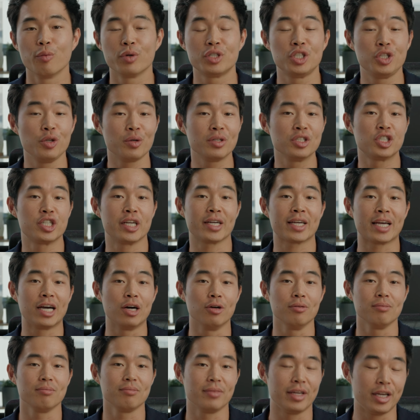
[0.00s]
which you can check
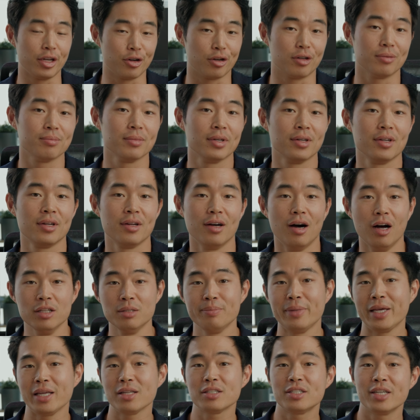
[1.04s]
out here.
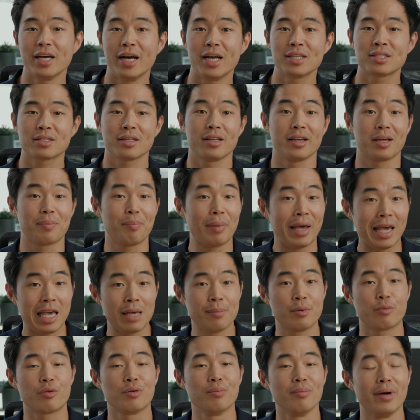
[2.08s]
Automating tasks like
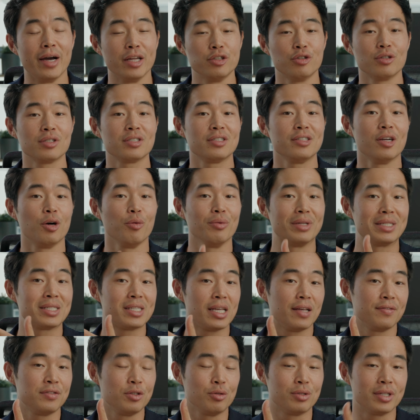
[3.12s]
payment reminders not only
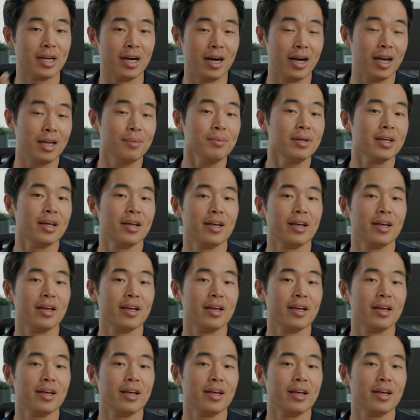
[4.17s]
saves you time